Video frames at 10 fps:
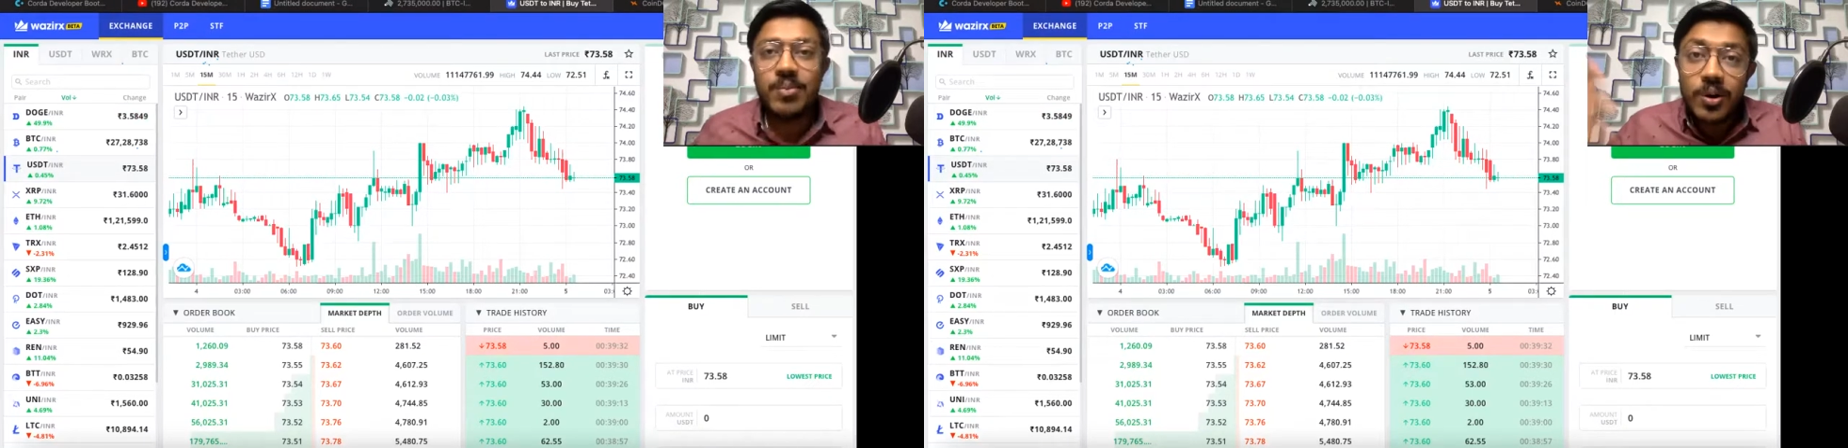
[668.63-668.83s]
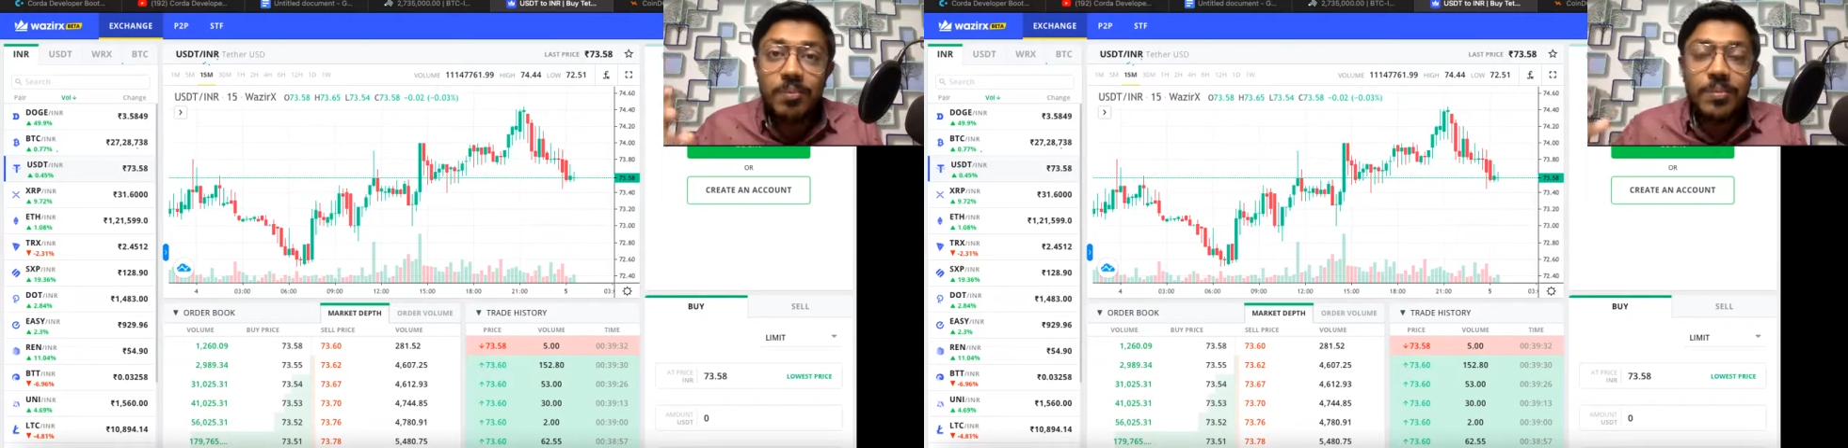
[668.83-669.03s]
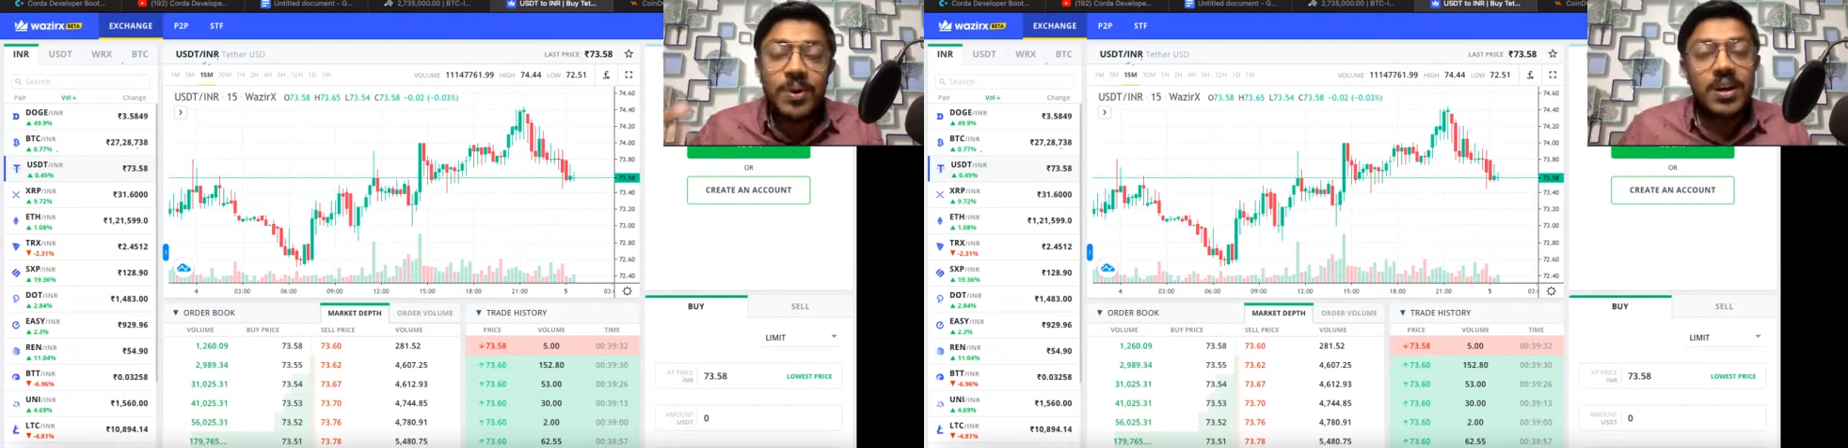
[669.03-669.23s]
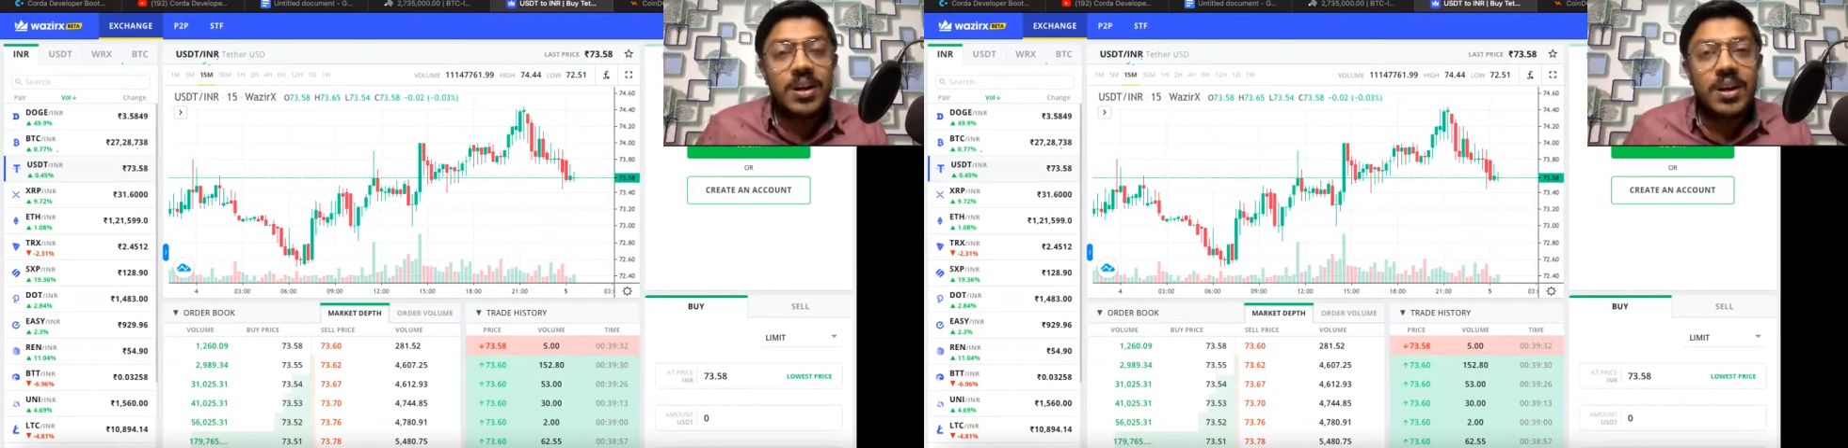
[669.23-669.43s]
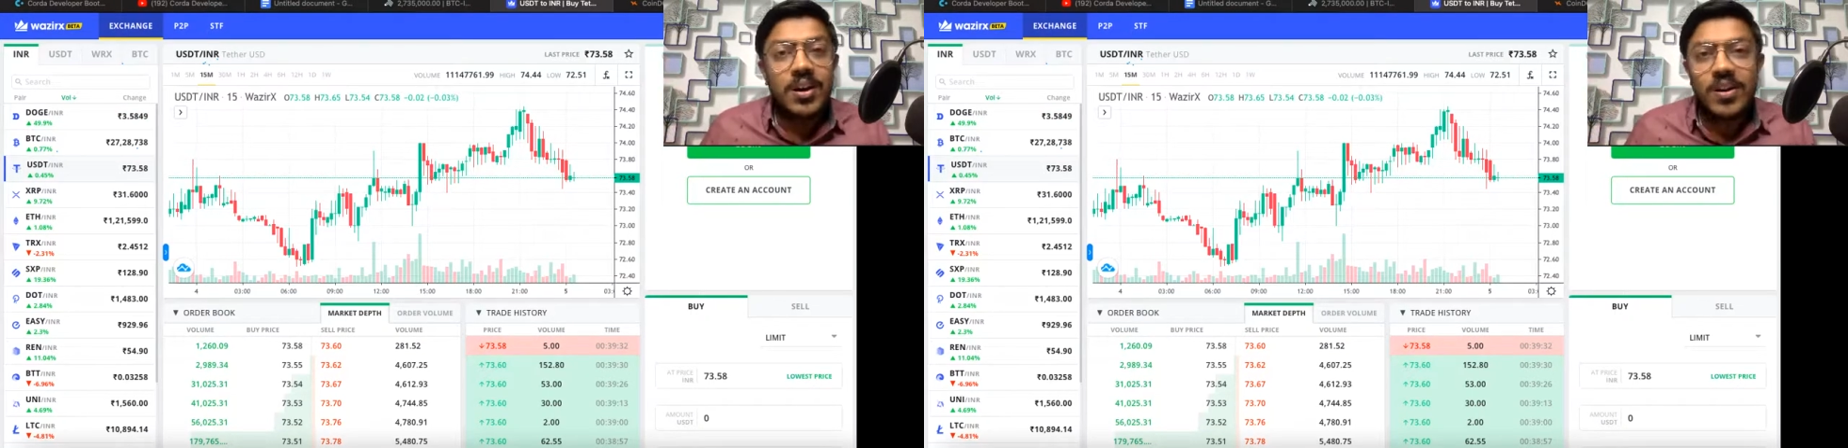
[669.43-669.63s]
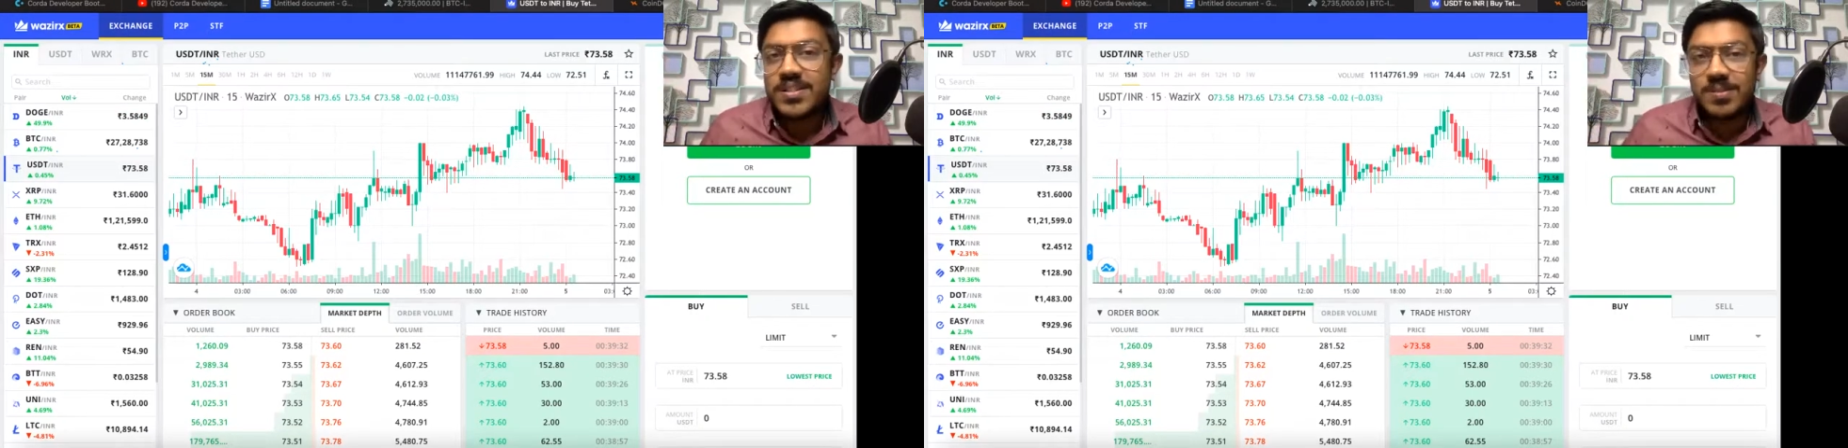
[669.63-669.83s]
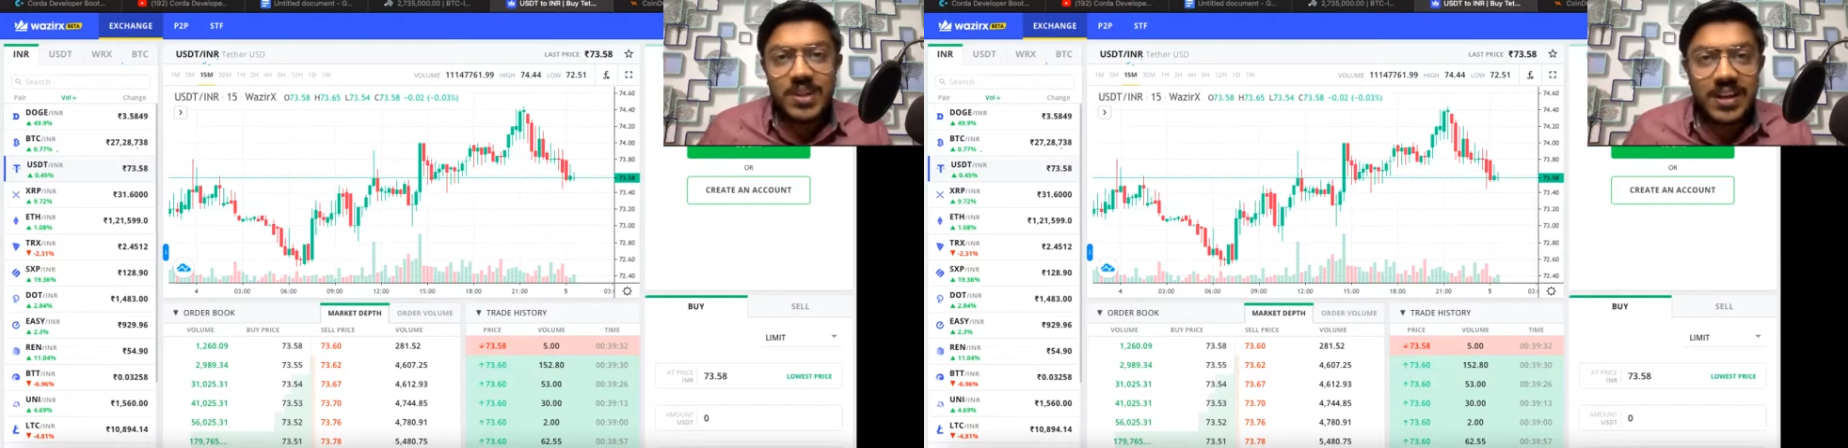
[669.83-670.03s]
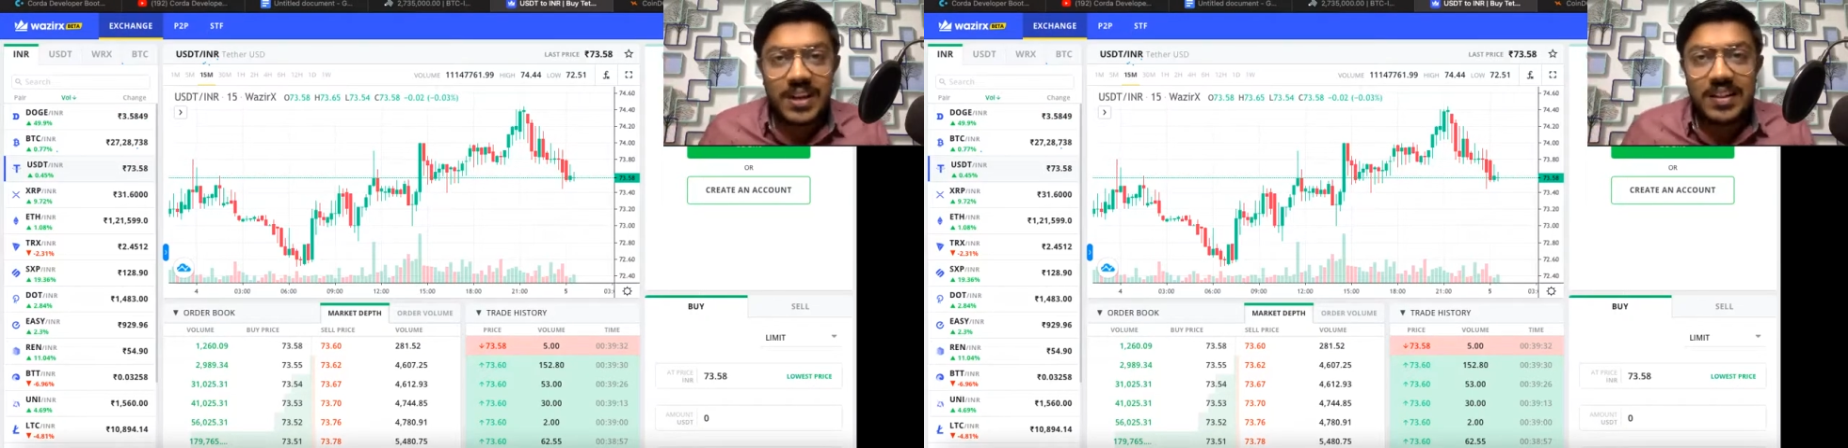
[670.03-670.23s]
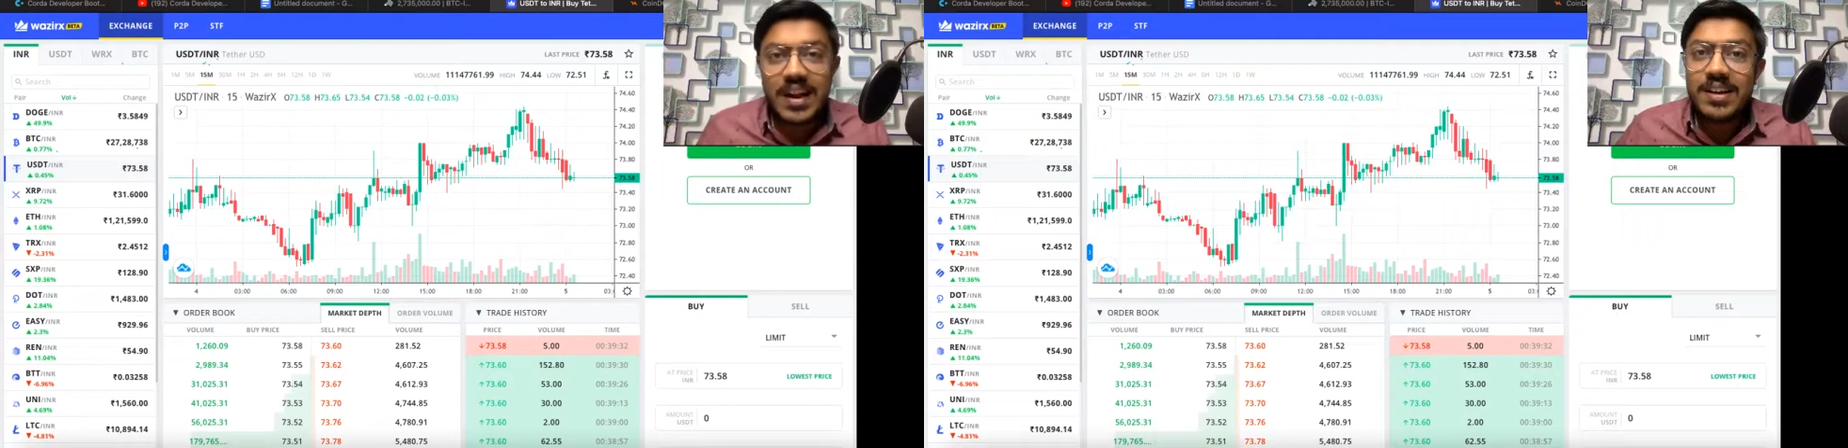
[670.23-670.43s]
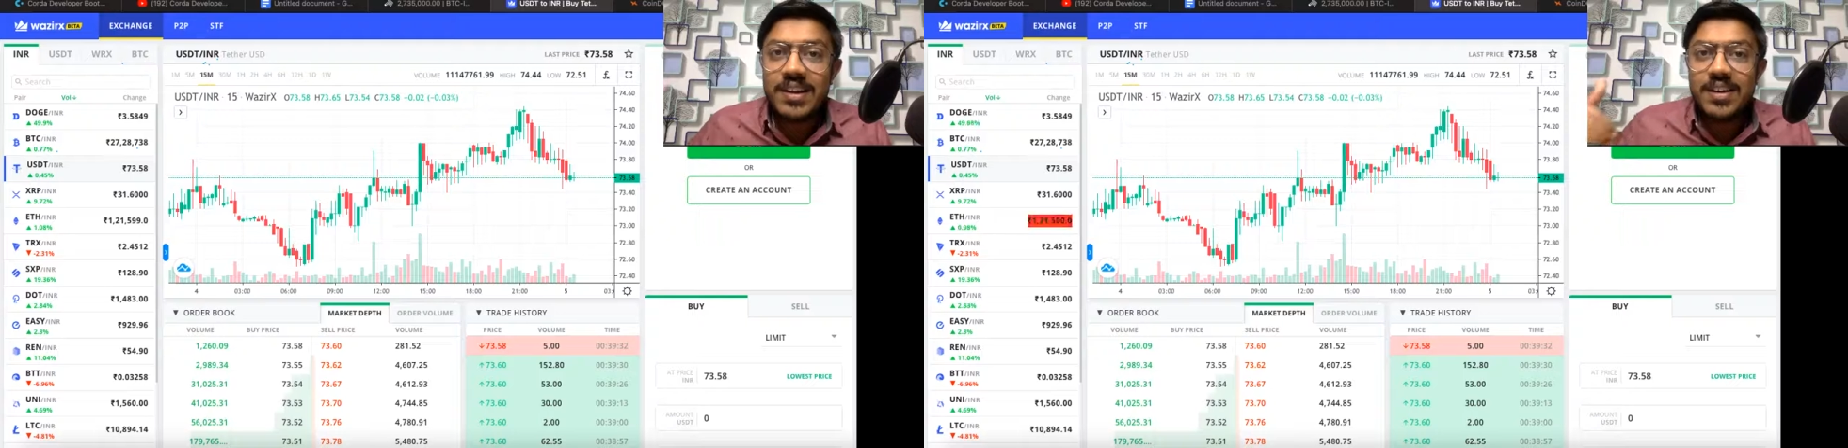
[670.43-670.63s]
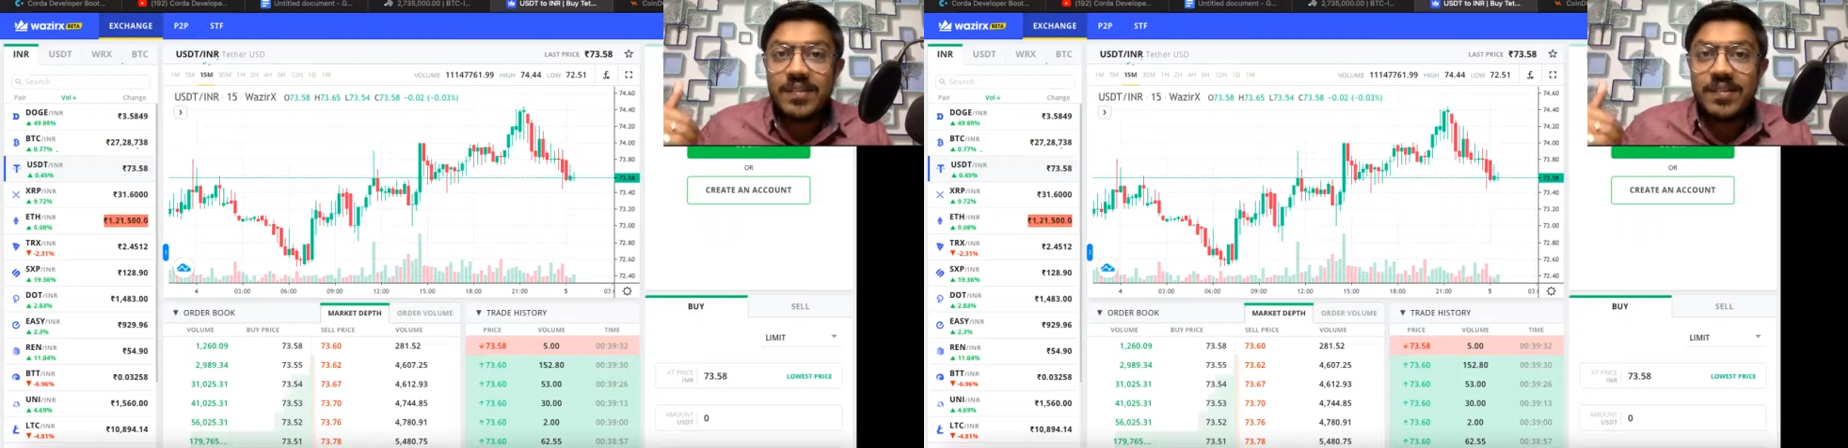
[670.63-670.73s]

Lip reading: group, or something like that.